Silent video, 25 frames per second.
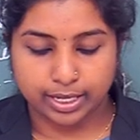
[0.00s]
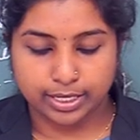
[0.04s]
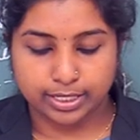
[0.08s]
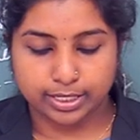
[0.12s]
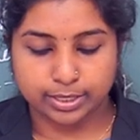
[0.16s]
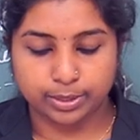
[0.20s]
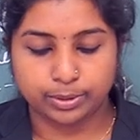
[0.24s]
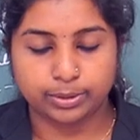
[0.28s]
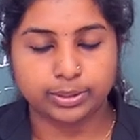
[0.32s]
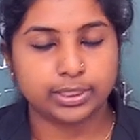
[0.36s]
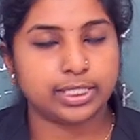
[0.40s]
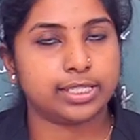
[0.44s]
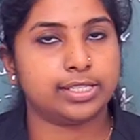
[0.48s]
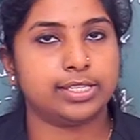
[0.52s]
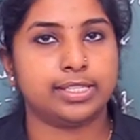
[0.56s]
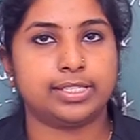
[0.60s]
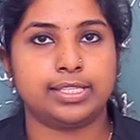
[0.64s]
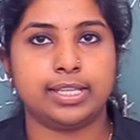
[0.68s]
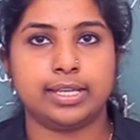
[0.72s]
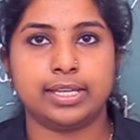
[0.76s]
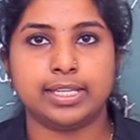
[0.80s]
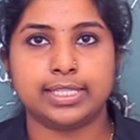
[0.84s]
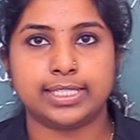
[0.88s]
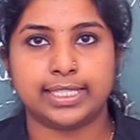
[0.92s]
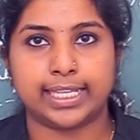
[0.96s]
So this is
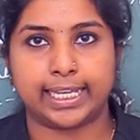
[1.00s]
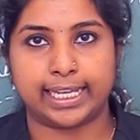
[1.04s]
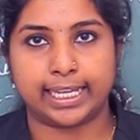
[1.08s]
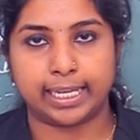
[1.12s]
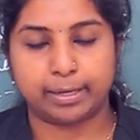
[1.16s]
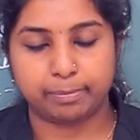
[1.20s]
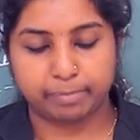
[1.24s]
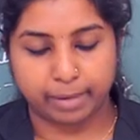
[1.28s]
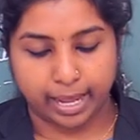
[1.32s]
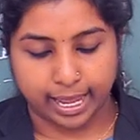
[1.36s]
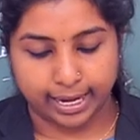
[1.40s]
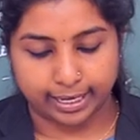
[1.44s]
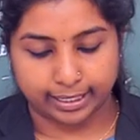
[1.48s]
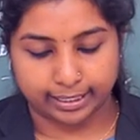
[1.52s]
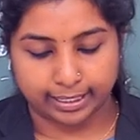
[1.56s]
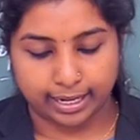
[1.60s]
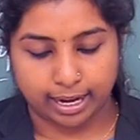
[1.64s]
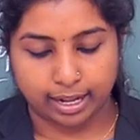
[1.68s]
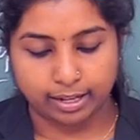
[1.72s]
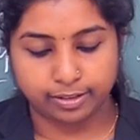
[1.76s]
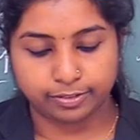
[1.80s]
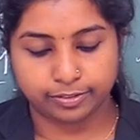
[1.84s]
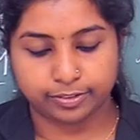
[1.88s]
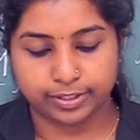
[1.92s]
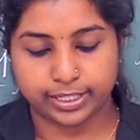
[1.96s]
the second
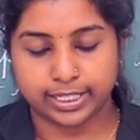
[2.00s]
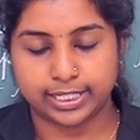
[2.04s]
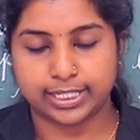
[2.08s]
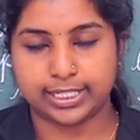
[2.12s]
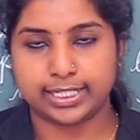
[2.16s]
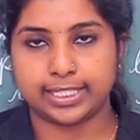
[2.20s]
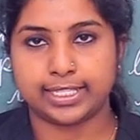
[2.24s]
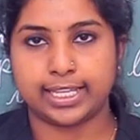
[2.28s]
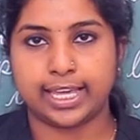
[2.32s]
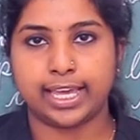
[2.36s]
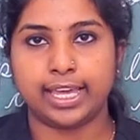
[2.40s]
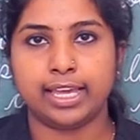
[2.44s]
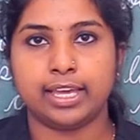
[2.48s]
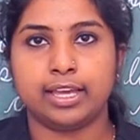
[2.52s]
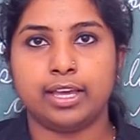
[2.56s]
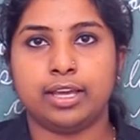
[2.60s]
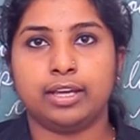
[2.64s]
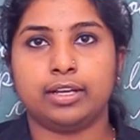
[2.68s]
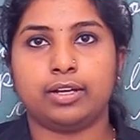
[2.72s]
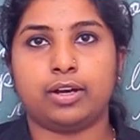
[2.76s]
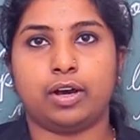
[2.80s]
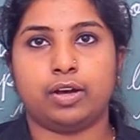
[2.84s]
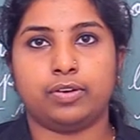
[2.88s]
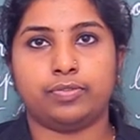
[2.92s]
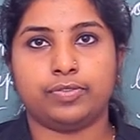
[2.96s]
paragraph. It is a
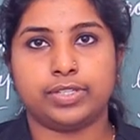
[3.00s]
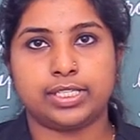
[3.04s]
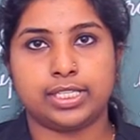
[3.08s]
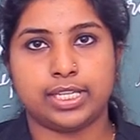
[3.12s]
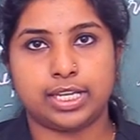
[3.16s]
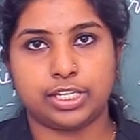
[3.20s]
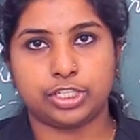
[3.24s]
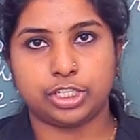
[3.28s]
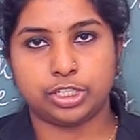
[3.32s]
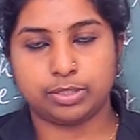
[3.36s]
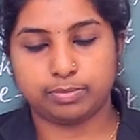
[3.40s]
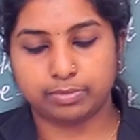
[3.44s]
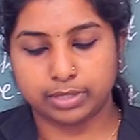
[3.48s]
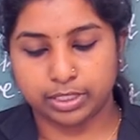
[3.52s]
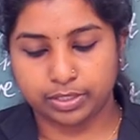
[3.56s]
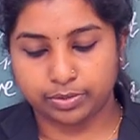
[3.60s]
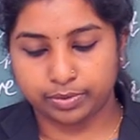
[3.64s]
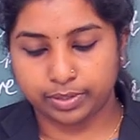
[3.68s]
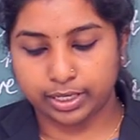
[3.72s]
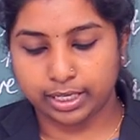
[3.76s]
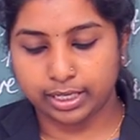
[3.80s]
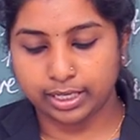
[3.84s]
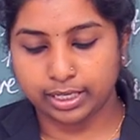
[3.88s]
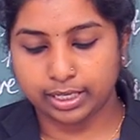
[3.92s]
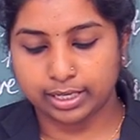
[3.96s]
conversation
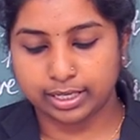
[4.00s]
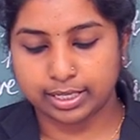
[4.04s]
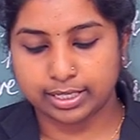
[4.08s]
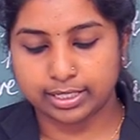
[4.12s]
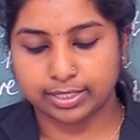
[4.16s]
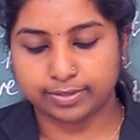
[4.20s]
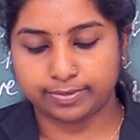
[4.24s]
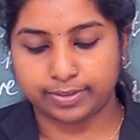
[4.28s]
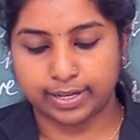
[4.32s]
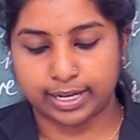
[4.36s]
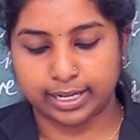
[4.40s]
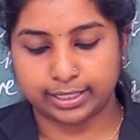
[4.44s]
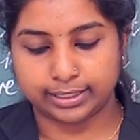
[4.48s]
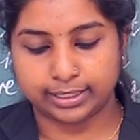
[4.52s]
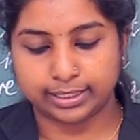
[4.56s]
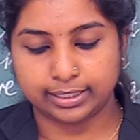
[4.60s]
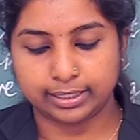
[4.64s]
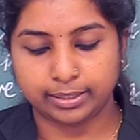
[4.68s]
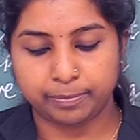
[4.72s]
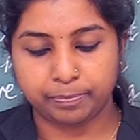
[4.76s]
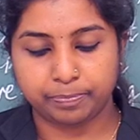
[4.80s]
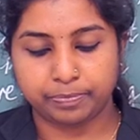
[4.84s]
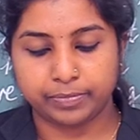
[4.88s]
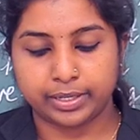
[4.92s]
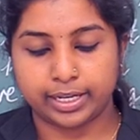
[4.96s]
between his
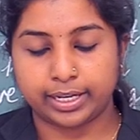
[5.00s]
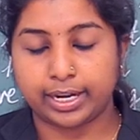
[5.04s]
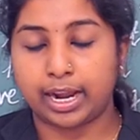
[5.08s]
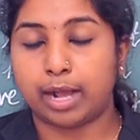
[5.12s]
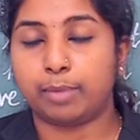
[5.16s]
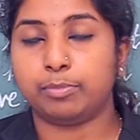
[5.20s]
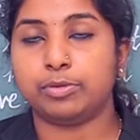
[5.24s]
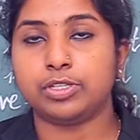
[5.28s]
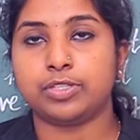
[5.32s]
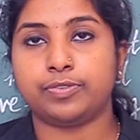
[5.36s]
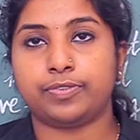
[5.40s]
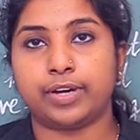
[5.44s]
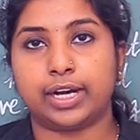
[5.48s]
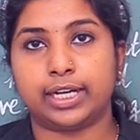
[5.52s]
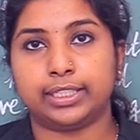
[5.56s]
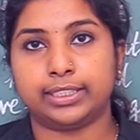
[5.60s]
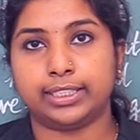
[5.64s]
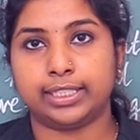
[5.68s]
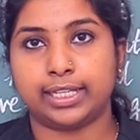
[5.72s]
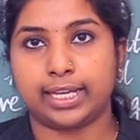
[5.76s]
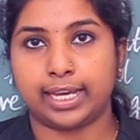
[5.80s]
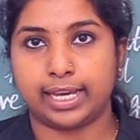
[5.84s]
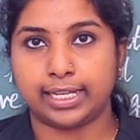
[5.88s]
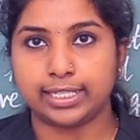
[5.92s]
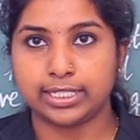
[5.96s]
father, Ramu's
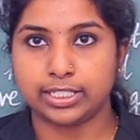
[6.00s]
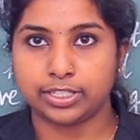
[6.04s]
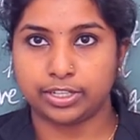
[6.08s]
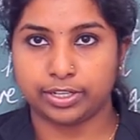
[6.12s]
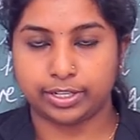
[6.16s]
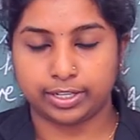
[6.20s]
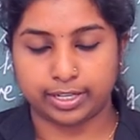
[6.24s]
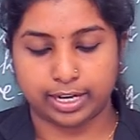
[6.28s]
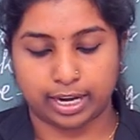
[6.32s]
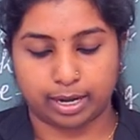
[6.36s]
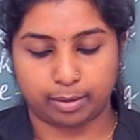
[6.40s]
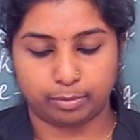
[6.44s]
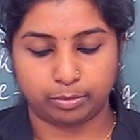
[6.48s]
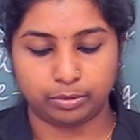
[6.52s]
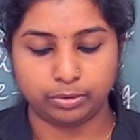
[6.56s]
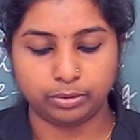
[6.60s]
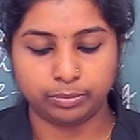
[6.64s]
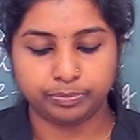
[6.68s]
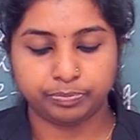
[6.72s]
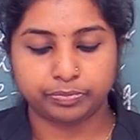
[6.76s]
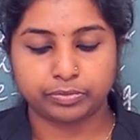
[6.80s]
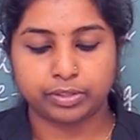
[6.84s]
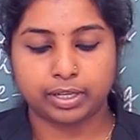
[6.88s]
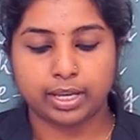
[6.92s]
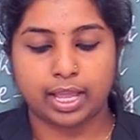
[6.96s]
father and
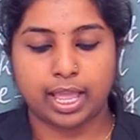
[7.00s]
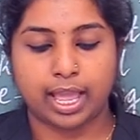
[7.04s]
Ramu.